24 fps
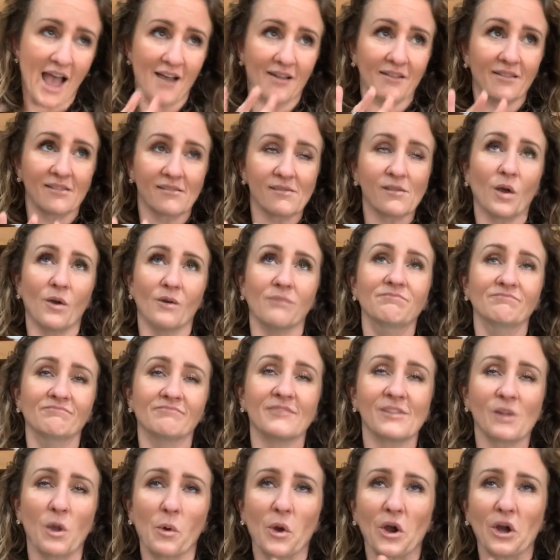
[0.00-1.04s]

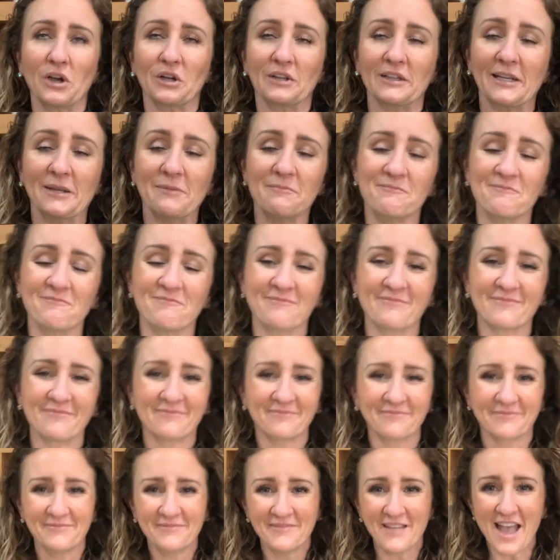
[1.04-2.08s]
So early.
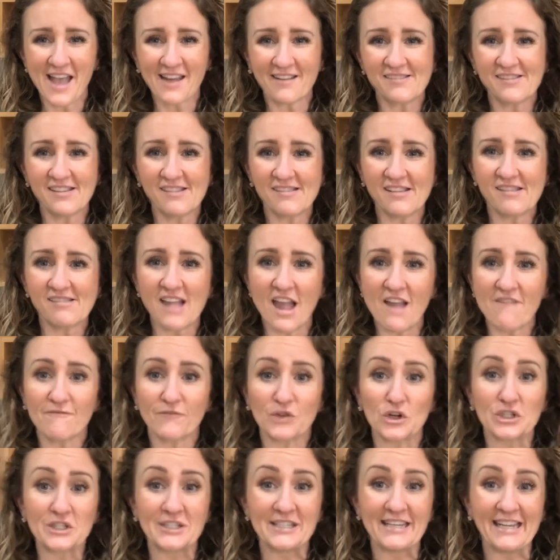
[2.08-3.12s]
Next is a sign
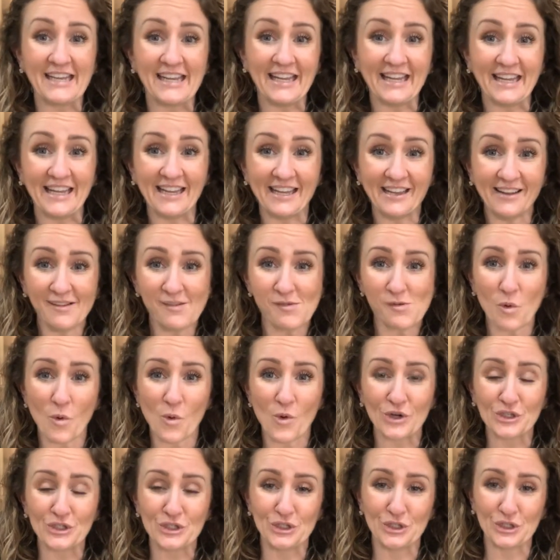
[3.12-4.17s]
for tease
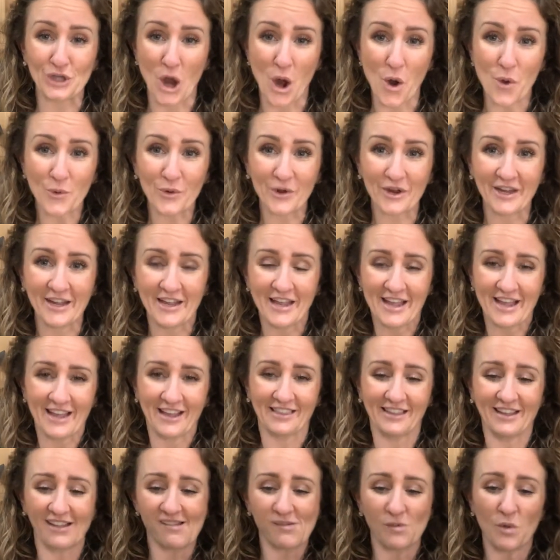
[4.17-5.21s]
or joke.
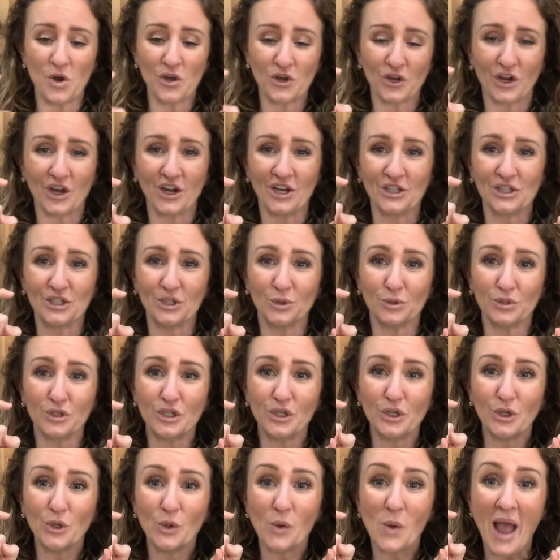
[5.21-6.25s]
This one, you're going to do
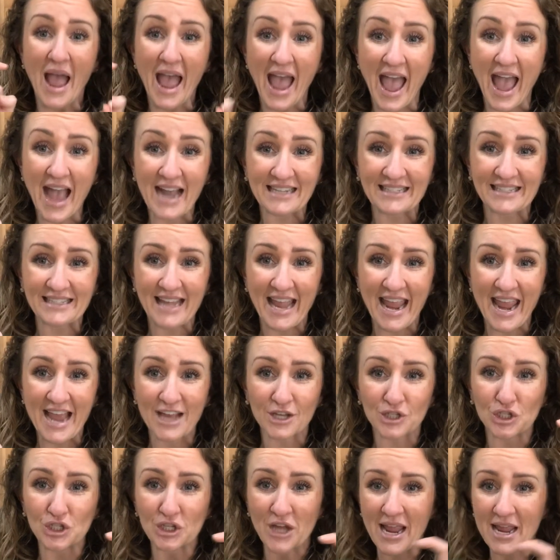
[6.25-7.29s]
2 X
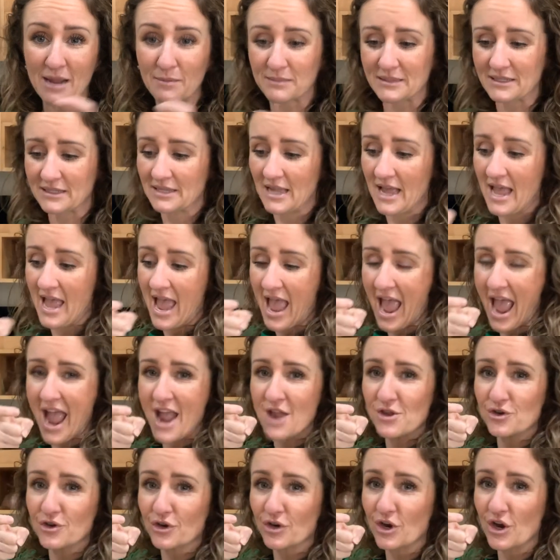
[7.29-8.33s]
hand shapes,
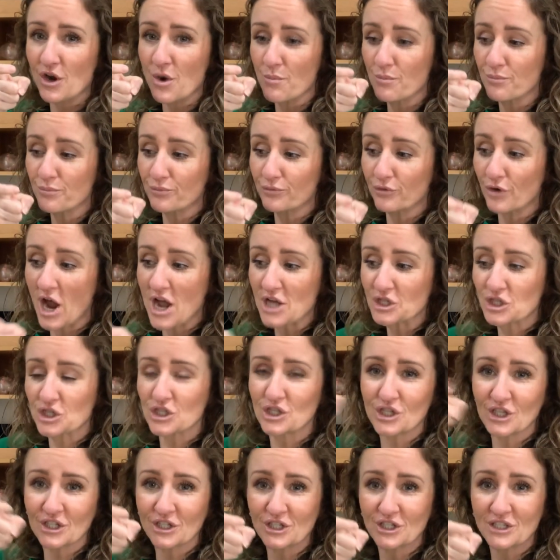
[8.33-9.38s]
and you're going to brush
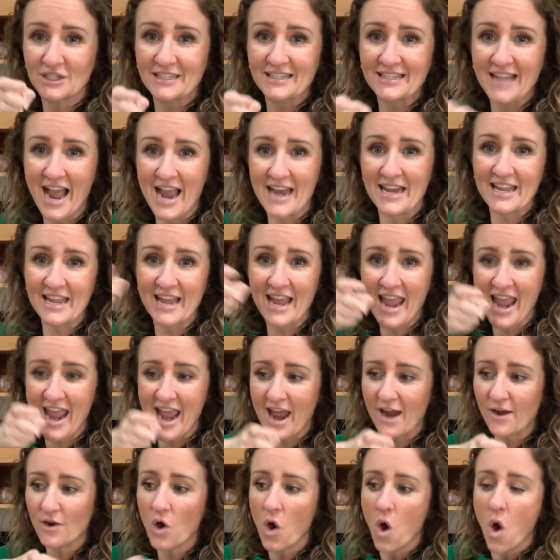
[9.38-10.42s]
the signing
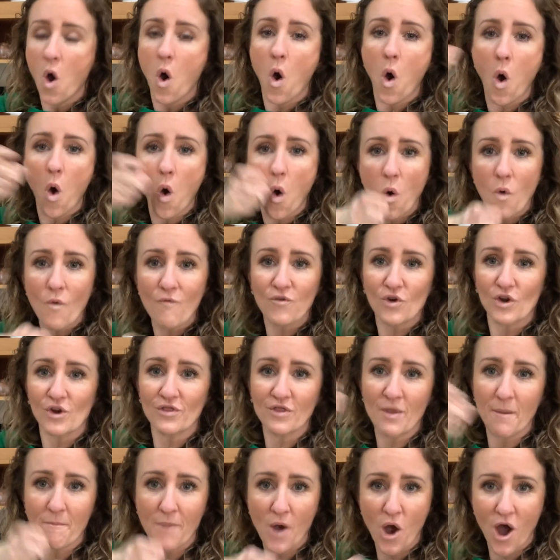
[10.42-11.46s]
hand over
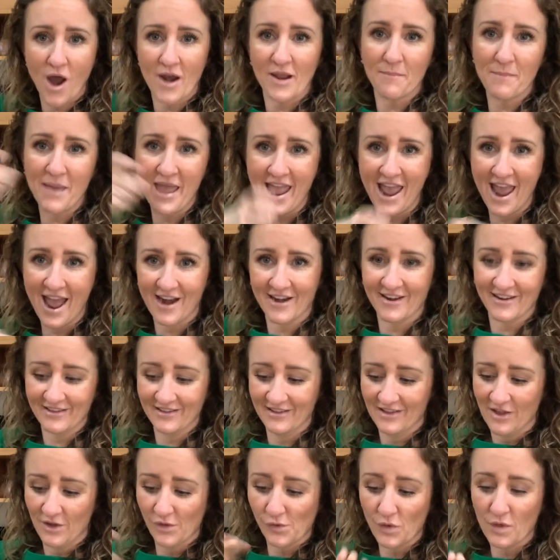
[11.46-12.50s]
the bottom hand.
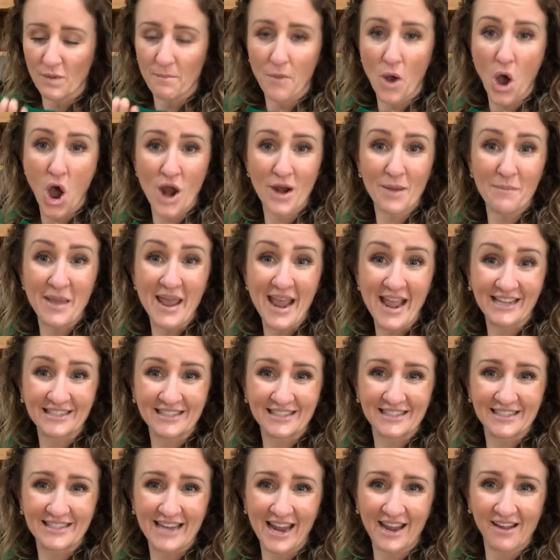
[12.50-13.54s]
So the bottom hand
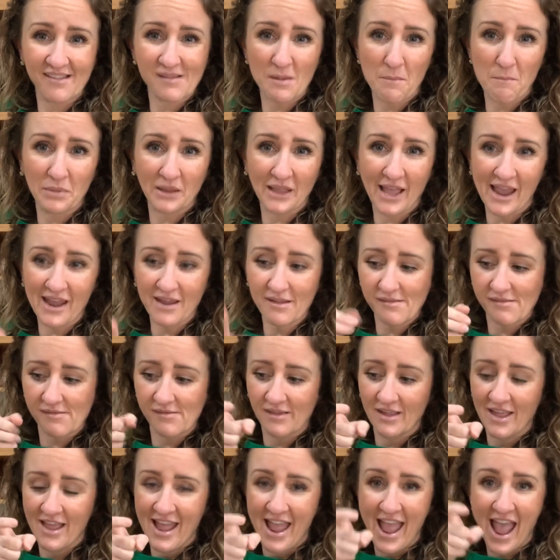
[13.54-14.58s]
stays in place,
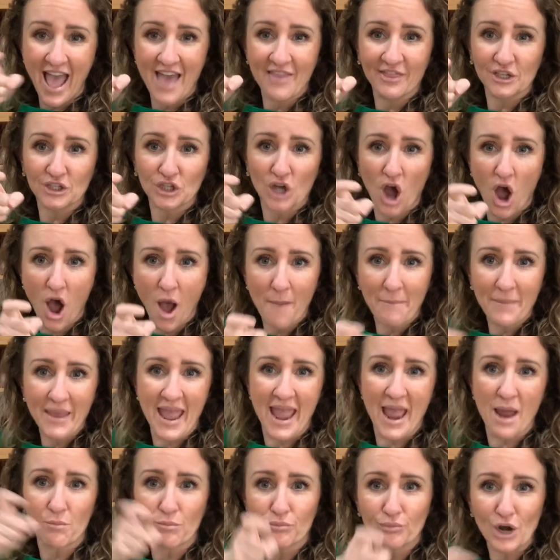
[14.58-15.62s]
and the top
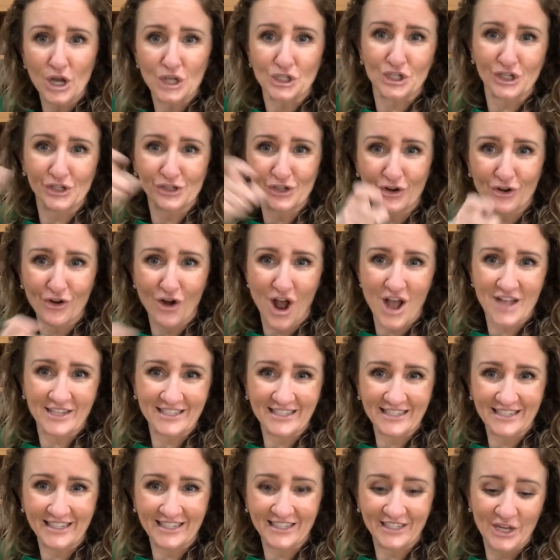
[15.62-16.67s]
hand brushes
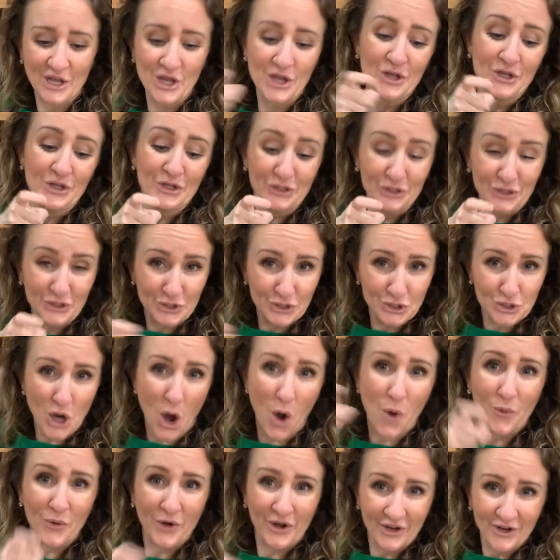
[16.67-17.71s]
across it.
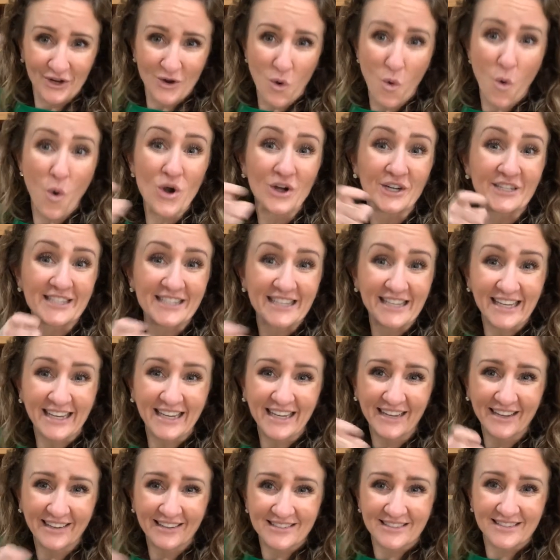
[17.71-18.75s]
Joke, or
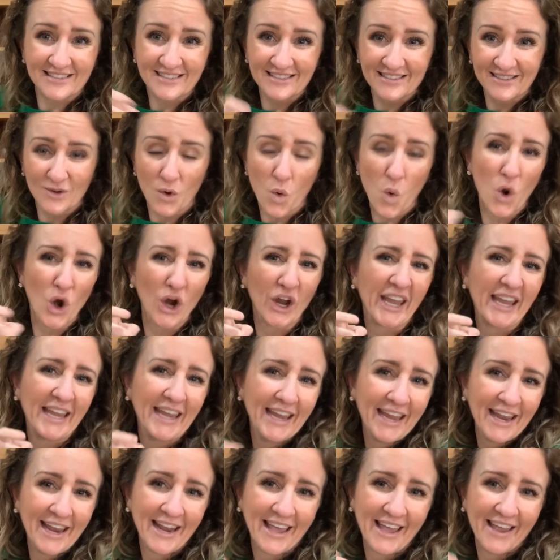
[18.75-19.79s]
tease, or
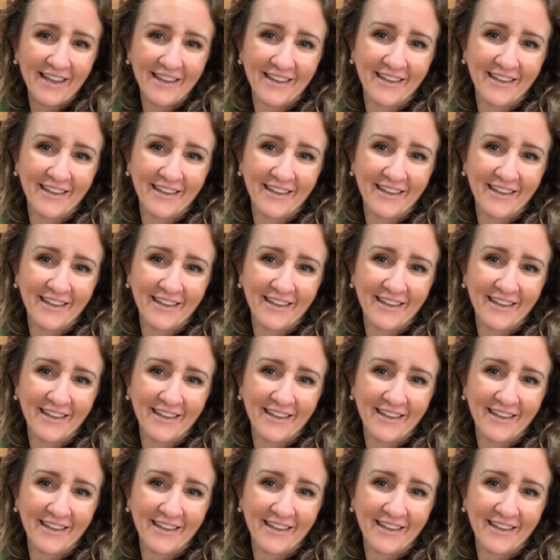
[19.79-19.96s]
kidding.